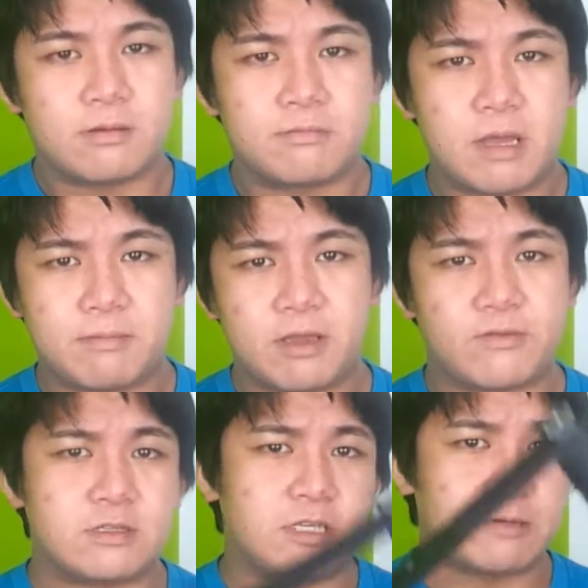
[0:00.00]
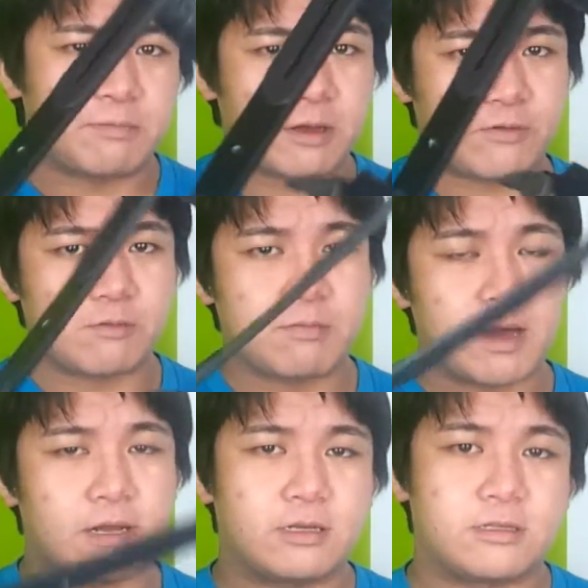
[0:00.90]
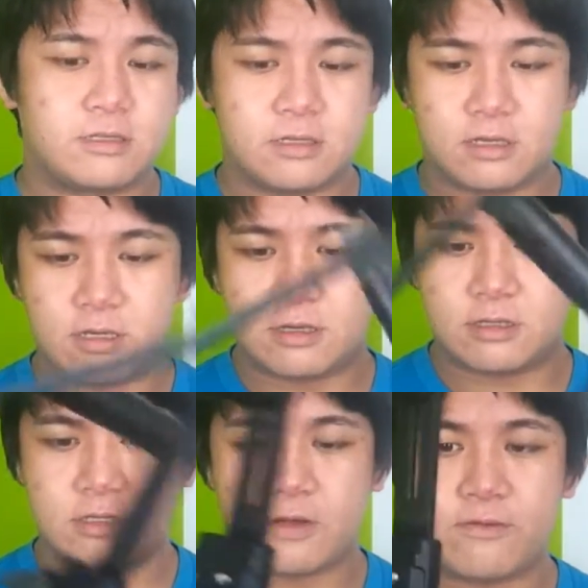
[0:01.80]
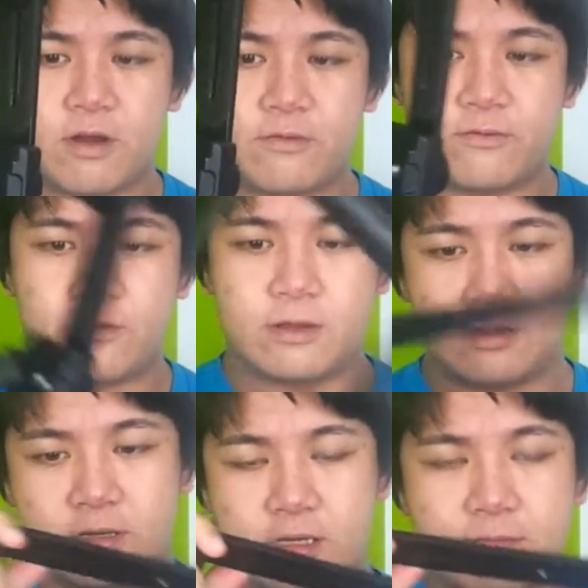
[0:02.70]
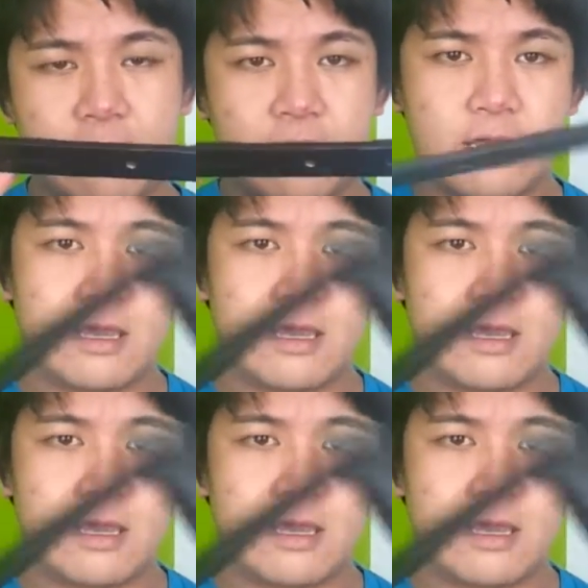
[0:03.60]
Maybe even cheaper if you buy this stuff off eBay.